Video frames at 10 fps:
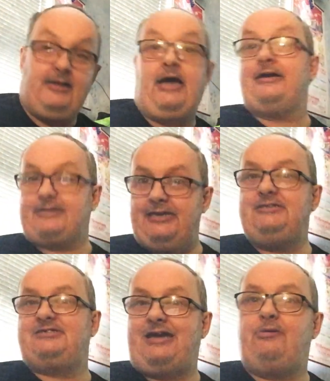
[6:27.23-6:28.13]
And I
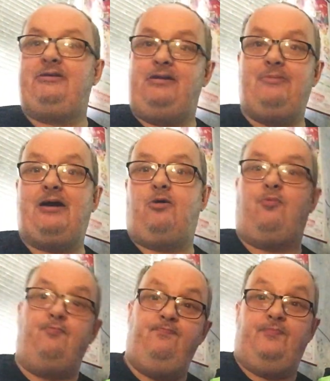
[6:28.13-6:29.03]
keep shouting him
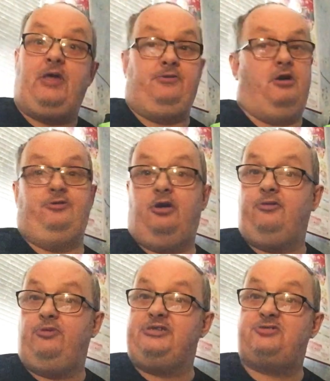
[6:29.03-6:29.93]
out, and the
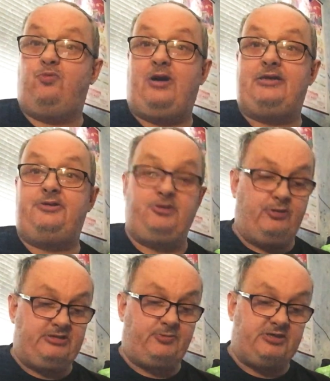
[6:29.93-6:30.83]
only reason why I
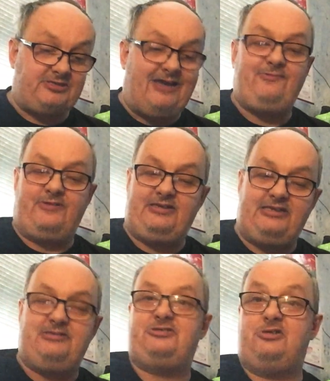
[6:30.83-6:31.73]
do is because I think
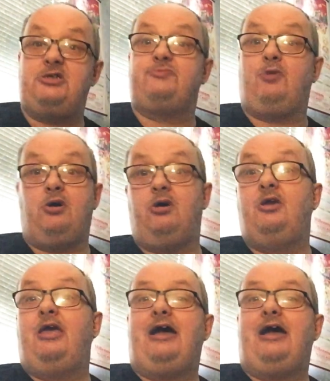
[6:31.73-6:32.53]
he deserves more.